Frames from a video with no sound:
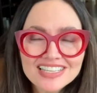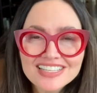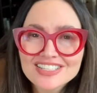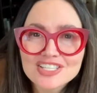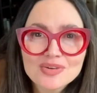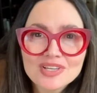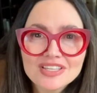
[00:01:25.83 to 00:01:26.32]

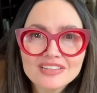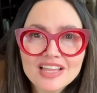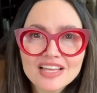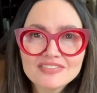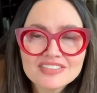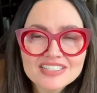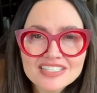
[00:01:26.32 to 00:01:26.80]
and so he
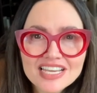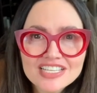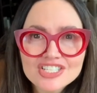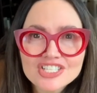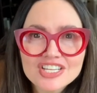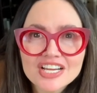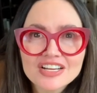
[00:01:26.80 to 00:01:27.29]
loved
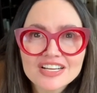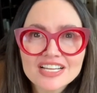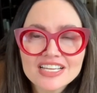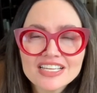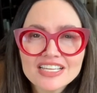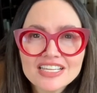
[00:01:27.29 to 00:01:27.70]
stationery.